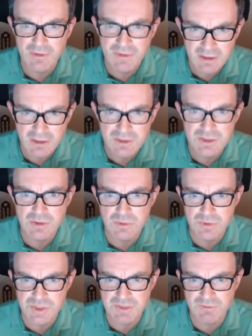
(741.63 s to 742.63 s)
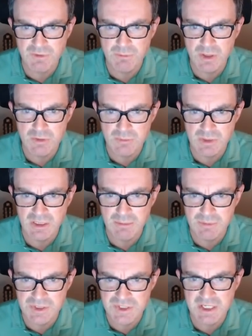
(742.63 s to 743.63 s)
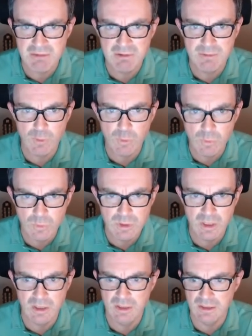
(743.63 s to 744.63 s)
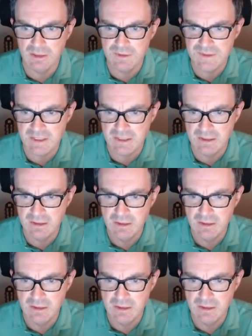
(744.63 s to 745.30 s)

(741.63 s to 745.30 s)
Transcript: I think I do, just for a moment. Let me just get rid of all highlighting.